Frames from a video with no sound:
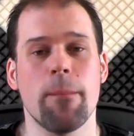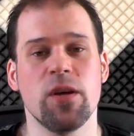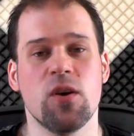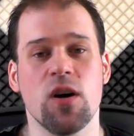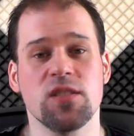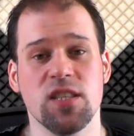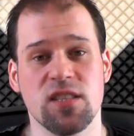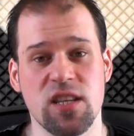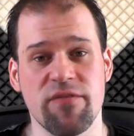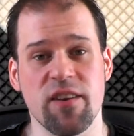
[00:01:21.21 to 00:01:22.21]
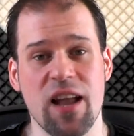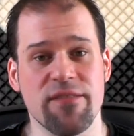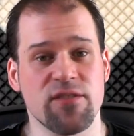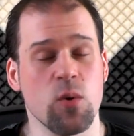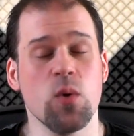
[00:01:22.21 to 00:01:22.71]
because it is stiff
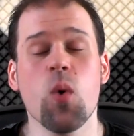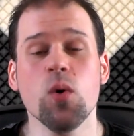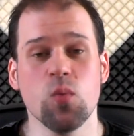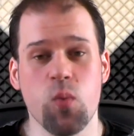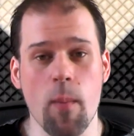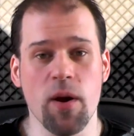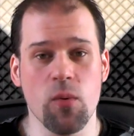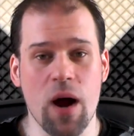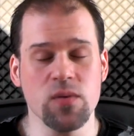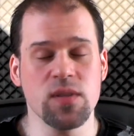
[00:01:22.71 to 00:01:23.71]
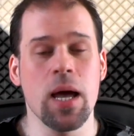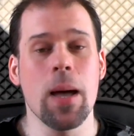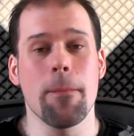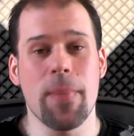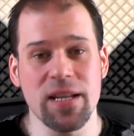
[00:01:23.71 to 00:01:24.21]
enough so it won't wobble around
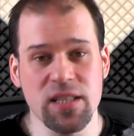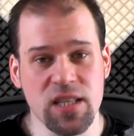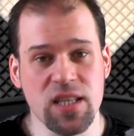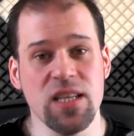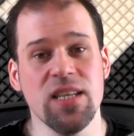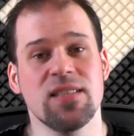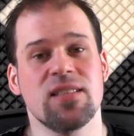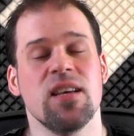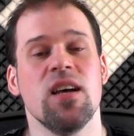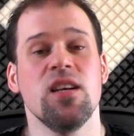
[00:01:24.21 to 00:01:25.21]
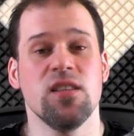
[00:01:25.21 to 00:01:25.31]
but it is